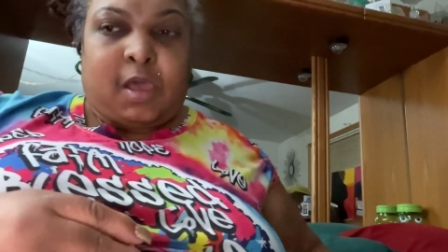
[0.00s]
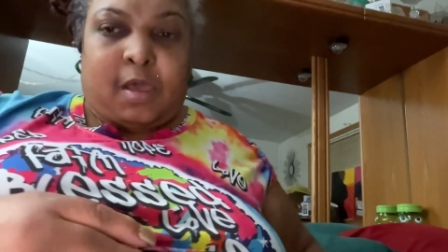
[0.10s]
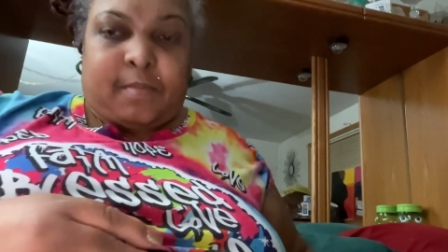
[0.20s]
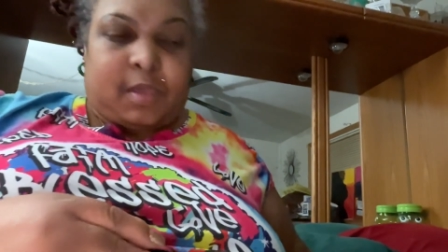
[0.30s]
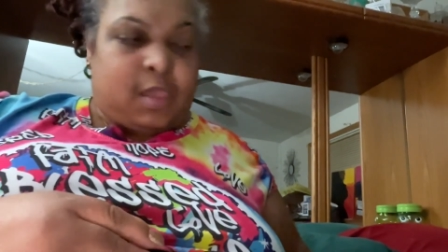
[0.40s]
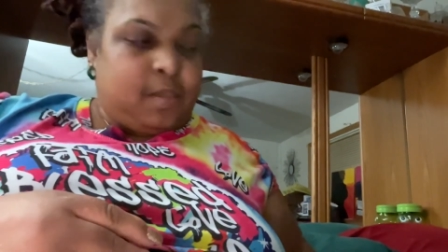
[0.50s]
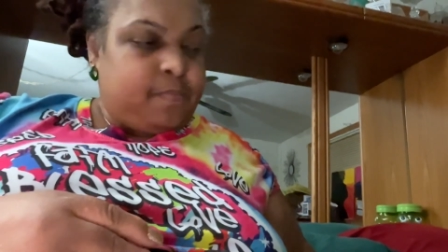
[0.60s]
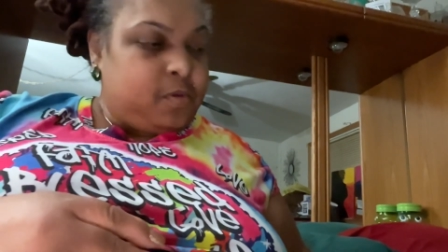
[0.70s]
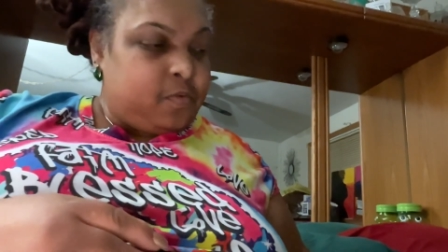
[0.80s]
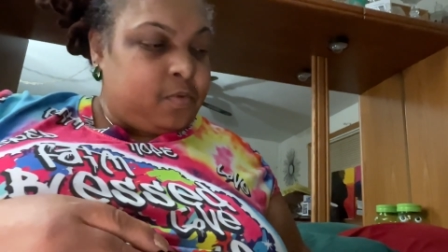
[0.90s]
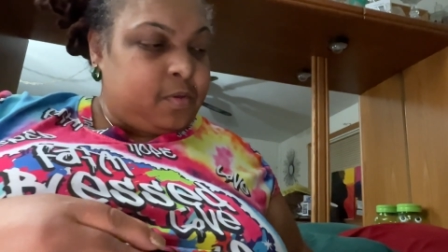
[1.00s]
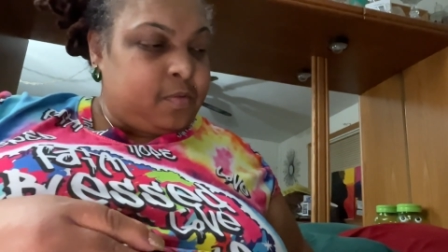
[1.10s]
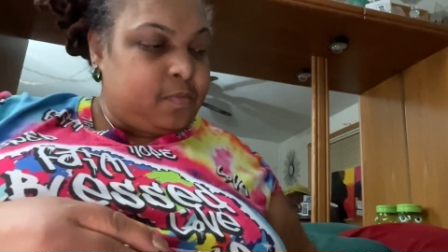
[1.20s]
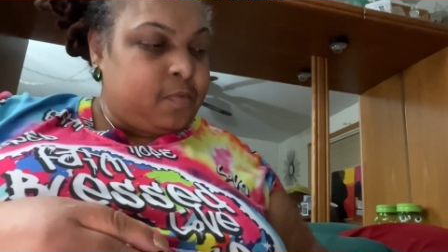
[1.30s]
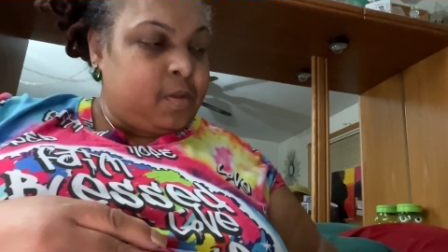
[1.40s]
I'm going to keep doing
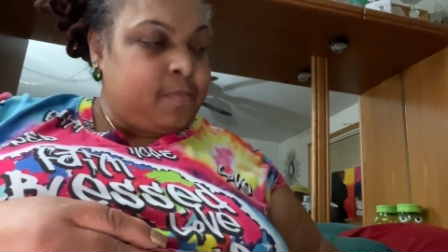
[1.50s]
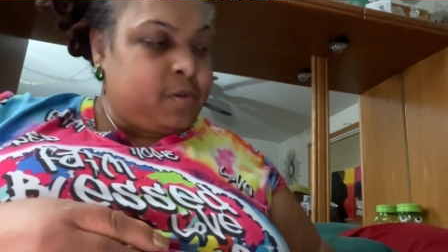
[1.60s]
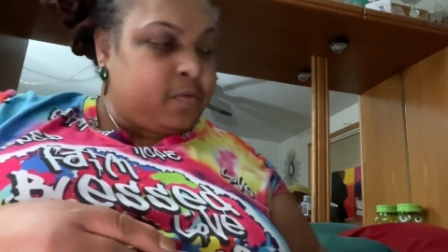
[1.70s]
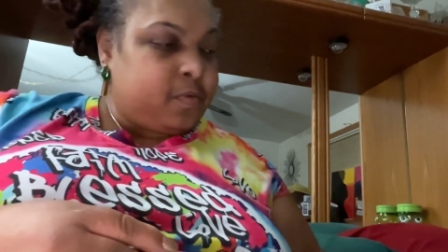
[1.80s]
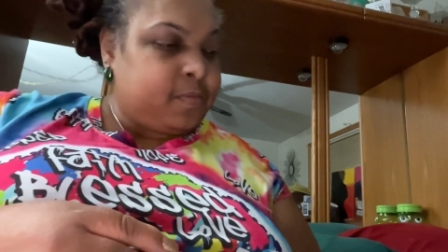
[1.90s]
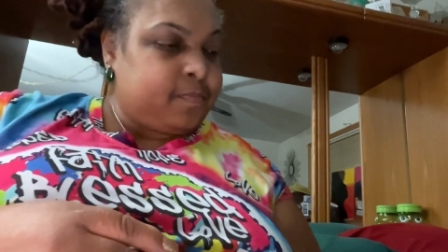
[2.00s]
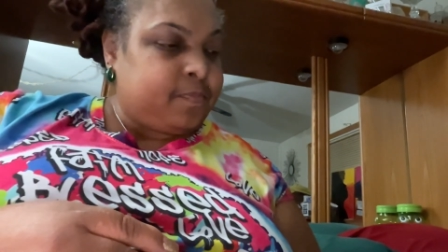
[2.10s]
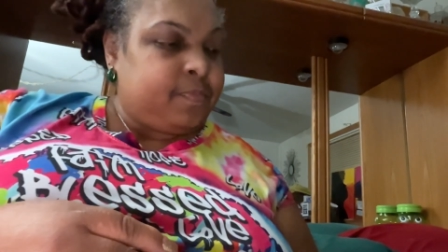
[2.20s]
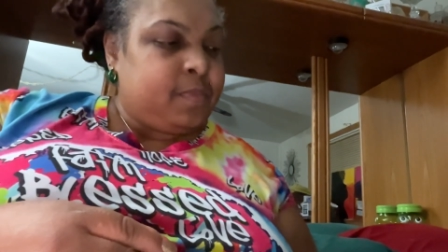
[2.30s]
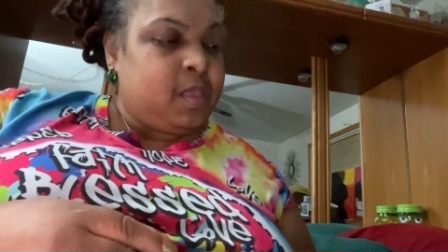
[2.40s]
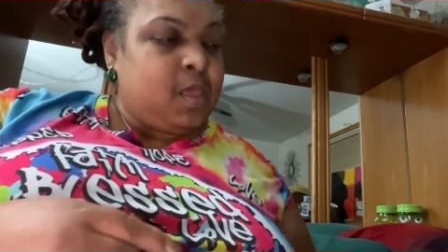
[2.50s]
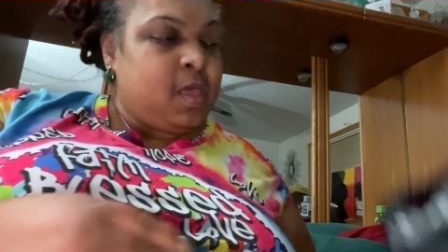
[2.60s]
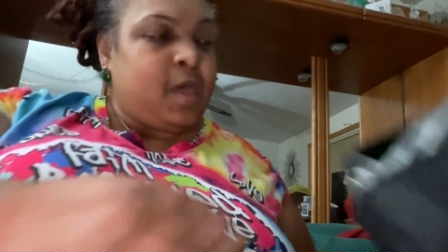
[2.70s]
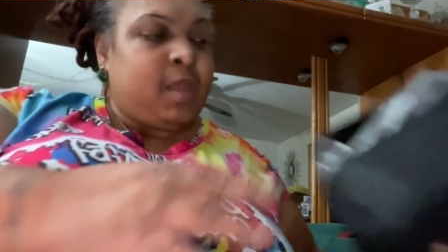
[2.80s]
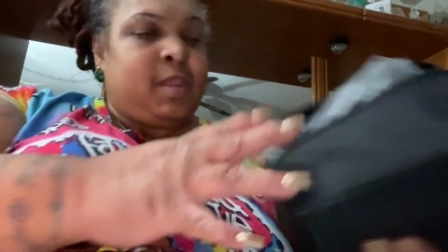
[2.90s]
what I'm doing.
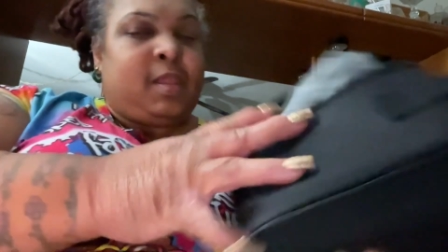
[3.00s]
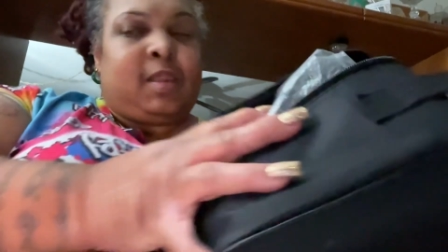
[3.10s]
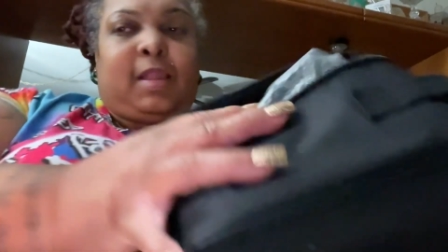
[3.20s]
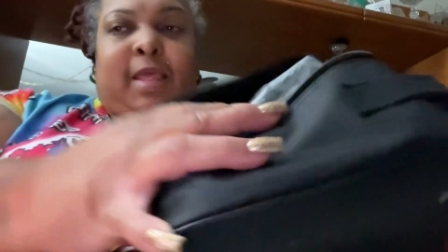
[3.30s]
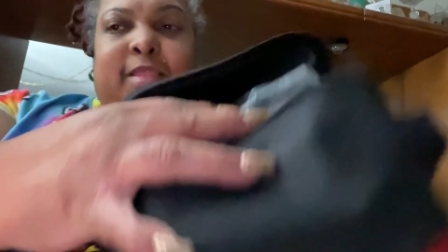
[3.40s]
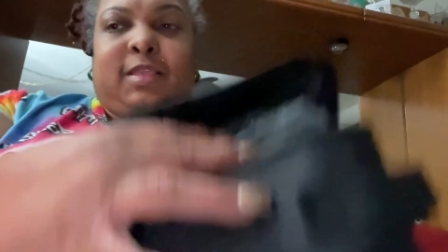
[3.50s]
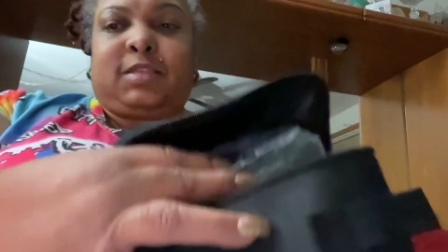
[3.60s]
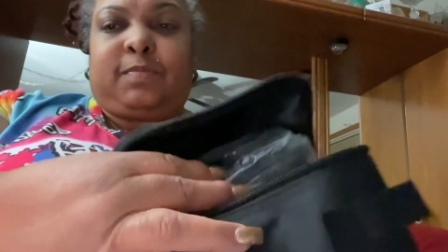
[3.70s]
I did it like this